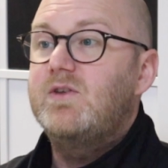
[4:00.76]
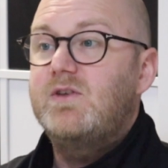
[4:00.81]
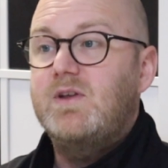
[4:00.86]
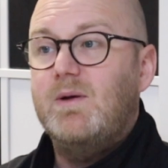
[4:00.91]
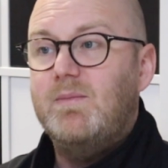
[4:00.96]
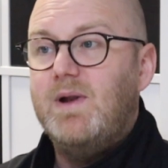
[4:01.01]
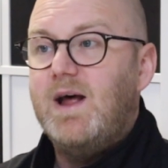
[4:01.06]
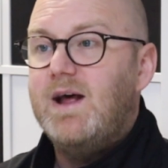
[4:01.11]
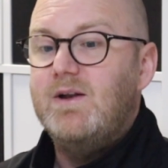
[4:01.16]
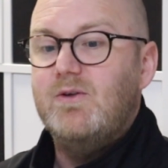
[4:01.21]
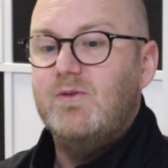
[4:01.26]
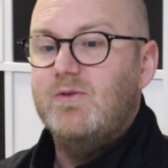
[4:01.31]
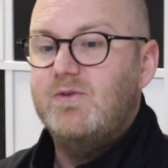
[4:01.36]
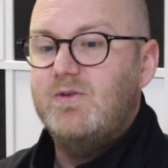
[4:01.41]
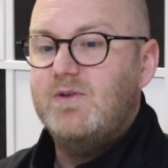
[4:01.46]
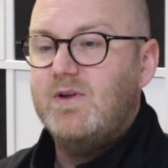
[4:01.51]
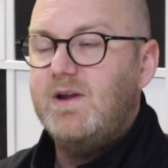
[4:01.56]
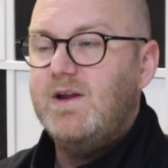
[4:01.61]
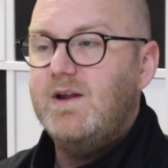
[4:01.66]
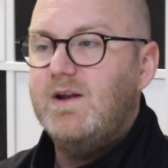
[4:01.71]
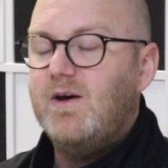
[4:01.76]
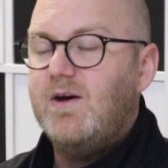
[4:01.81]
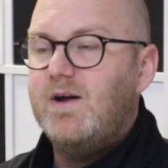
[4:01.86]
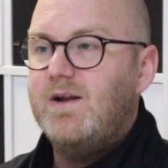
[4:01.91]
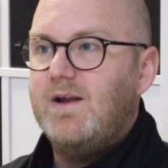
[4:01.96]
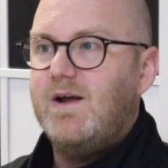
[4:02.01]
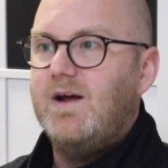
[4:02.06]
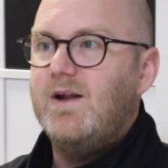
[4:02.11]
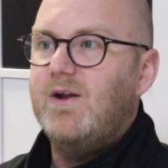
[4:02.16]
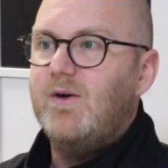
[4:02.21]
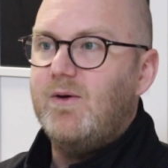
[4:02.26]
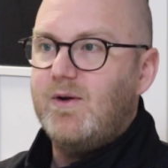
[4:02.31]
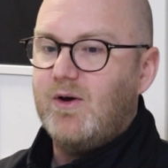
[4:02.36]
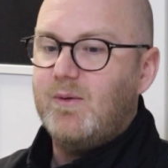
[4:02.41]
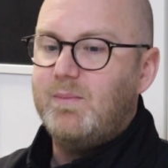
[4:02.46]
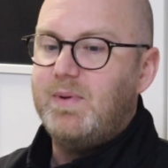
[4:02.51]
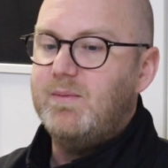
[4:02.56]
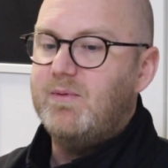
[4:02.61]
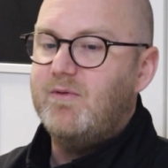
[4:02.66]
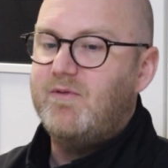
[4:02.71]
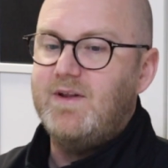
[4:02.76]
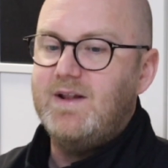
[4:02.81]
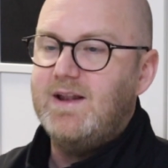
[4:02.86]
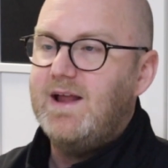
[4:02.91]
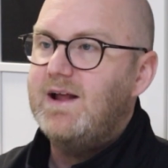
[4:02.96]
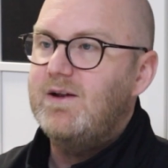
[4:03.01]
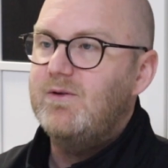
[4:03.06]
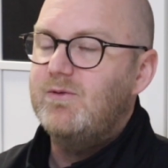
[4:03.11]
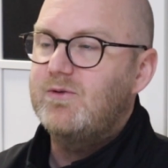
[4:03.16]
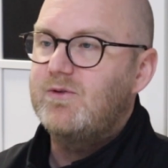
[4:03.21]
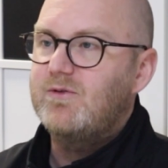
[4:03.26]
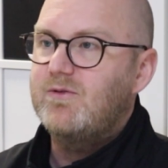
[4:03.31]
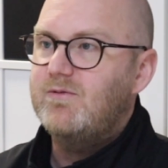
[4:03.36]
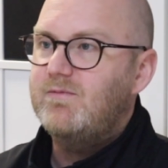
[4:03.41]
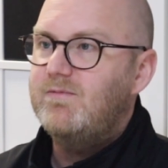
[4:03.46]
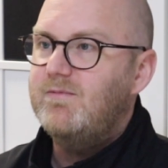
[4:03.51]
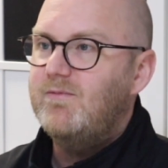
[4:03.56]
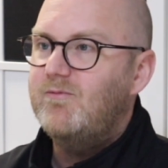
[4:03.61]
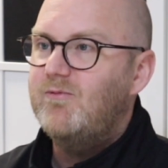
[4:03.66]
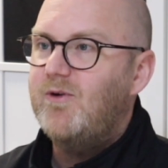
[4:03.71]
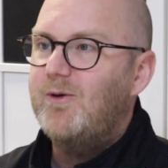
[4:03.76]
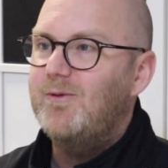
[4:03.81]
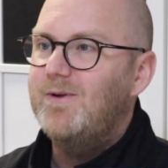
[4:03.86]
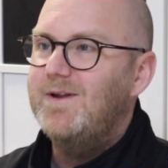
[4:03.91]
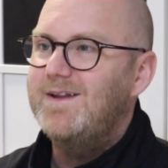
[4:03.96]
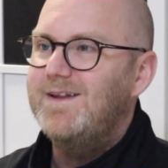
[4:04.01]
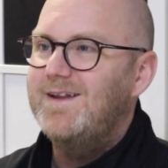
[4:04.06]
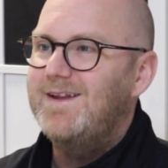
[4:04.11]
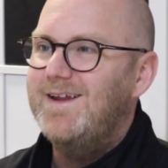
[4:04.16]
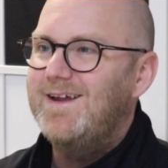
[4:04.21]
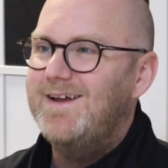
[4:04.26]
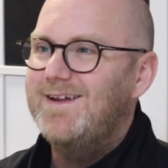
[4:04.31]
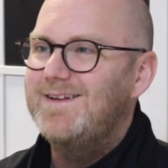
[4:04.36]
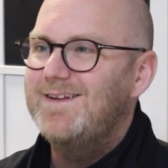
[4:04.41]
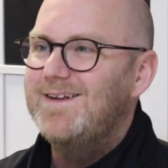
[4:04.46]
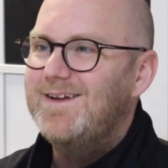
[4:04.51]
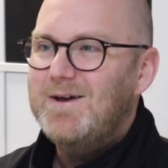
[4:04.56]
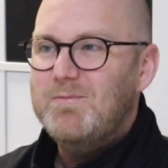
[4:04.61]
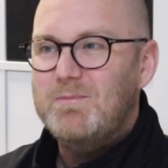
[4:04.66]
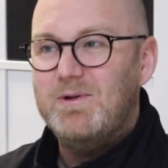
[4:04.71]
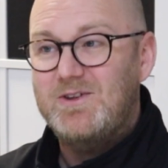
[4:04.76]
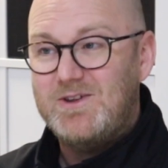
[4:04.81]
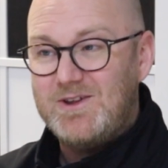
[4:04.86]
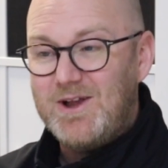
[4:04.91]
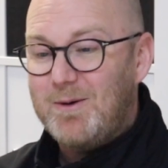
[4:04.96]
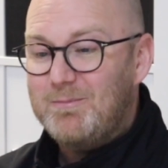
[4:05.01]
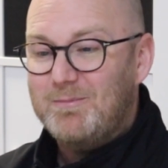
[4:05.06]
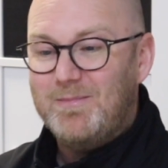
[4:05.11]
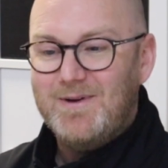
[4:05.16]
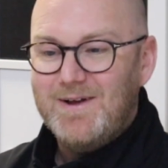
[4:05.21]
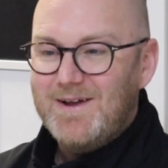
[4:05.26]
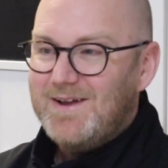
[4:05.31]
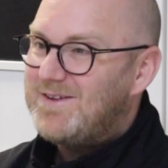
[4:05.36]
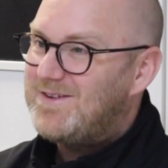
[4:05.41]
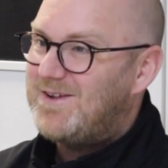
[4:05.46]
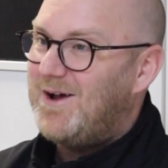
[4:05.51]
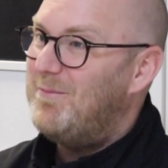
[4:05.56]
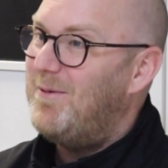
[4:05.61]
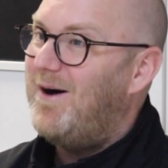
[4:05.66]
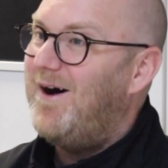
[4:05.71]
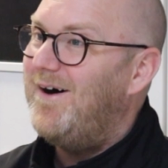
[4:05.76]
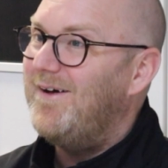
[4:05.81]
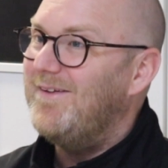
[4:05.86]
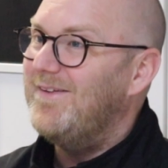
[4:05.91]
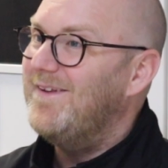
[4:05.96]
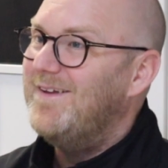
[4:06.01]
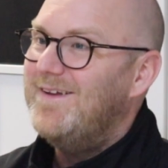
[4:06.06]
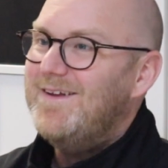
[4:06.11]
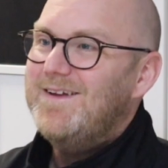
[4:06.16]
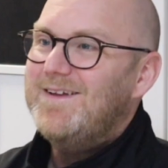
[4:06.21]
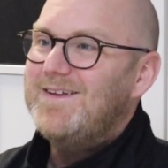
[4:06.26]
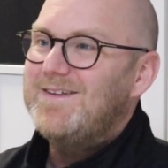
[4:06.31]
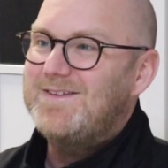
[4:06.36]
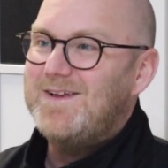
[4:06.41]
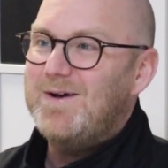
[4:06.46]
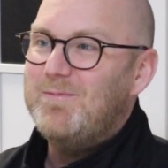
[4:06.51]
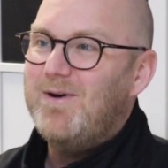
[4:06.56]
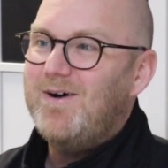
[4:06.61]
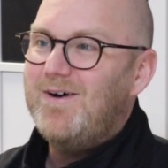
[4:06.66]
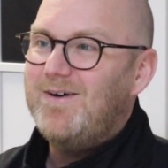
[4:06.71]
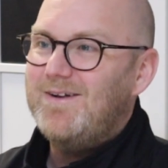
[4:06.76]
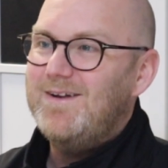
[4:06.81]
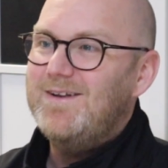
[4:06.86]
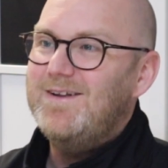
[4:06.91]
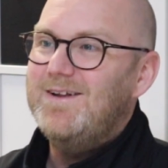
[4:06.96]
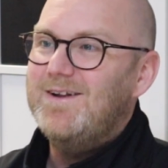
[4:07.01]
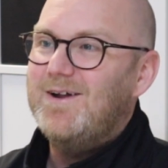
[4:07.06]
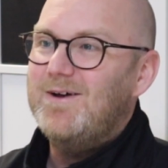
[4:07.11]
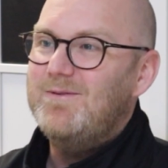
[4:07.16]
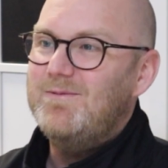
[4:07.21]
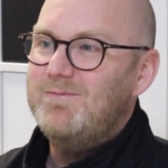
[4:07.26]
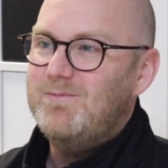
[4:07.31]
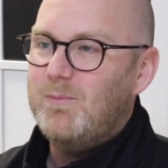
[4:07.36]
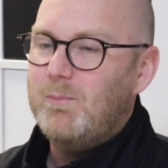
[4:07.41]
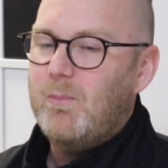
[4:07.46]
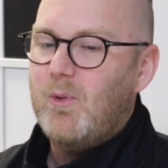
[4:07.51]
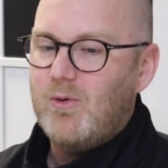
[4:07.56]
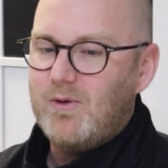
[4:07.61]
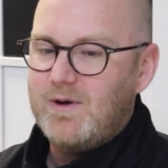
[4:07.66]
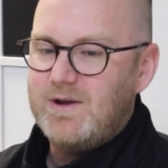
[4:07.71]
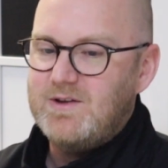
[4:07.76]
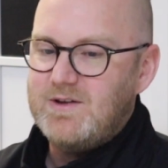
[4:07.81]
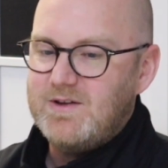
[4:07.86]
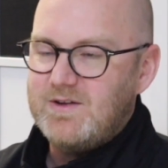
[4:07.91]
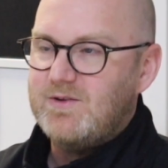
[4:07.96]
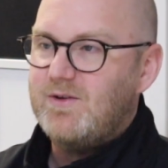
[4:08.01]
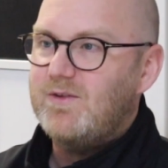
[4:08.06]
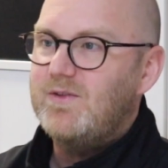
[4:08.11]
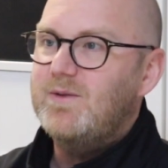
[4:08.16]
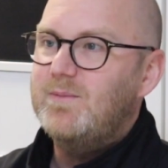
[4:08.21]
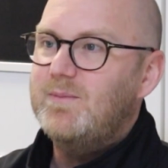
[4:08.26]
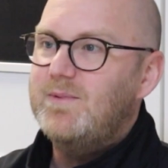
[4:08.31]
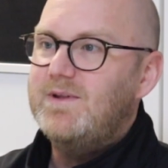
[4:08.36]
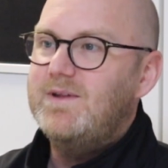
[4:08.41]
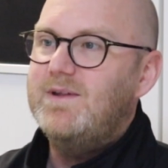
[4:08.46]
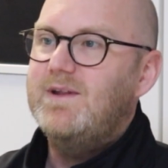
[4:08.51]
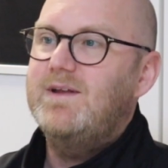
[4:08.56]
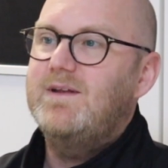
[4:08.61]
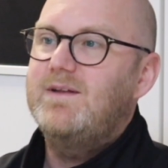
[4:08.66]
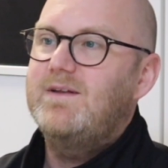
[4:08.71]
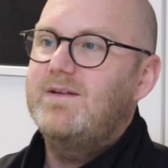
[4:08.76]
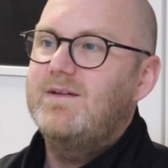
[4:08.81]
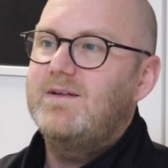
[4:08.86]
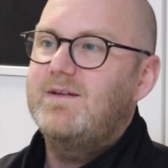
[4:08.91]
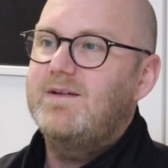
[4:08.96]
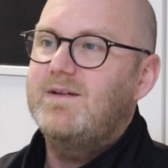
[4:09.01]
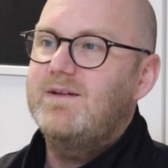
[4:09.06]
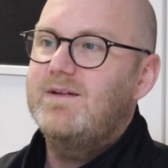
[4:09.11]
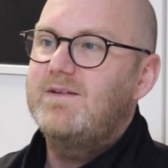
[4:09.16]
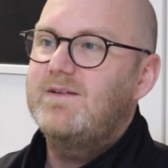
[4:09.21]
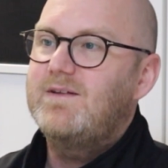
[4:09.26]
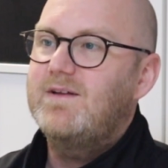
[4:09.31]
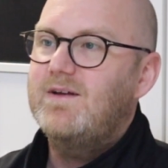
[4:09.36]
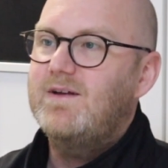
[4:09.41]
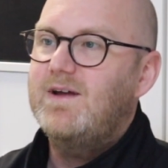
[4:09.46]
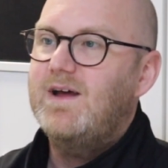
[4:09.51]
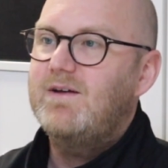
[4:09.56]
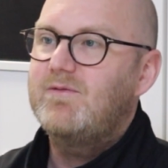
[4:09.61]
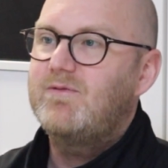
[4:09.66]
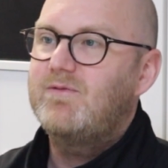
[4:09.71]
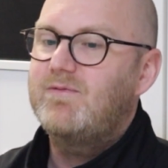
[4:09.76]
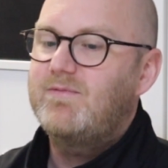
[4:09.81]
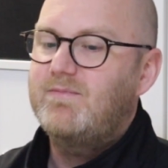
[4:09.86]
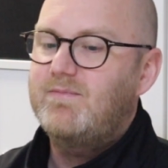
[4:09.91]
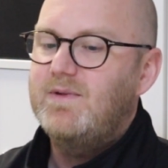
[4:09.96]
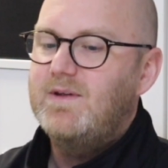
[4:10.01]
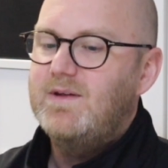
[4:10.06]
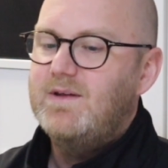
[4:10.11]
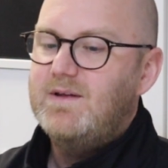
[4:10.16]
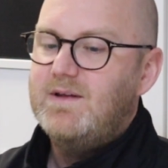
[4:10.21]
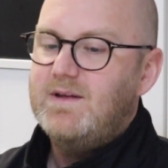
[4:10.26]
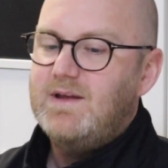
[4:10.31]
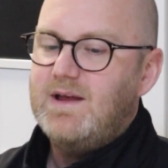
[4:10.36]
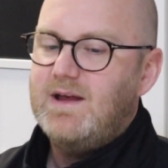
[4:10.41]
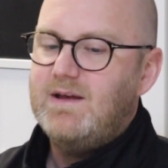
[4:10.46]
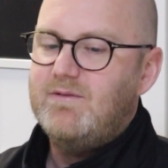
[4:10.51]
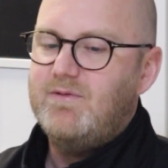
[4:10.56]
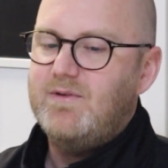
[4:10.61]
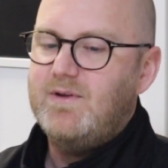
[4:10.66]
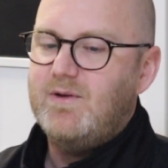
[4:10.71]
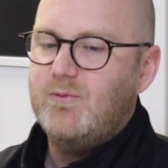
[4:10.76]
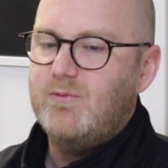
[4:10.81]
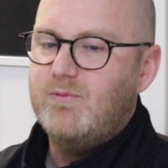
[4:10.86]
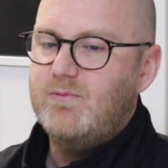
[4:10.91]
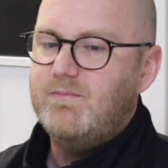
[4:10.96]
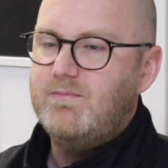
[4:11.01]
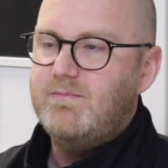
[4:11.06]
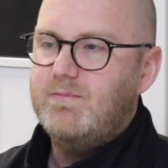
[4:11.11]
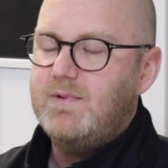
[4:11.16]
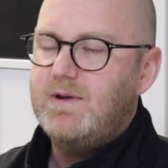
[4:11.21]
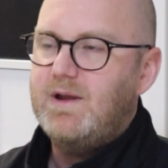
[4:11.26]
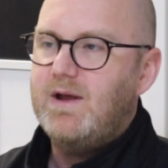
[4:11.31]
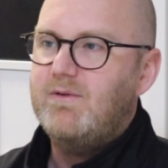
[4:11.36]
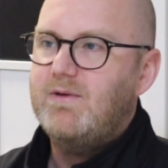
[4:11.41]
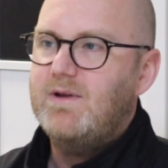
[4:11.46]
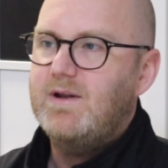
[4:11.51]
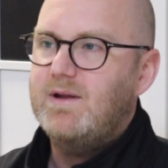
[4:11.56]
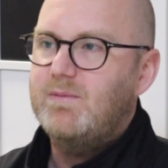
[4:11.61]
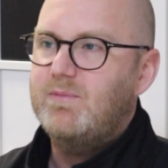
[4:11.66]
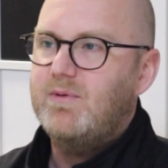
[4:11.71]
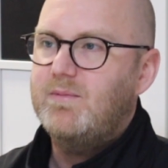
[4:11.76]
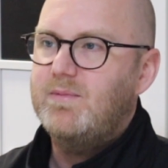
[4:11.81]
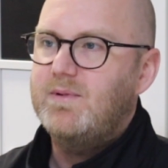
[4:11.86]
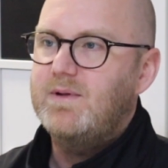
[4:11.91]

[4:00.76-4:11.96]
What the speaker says: some landlords, I know a lot of people think landlords are rolling in it, but some aren't. Yeah. Some are, mortgages on them, and have it all calculated properly.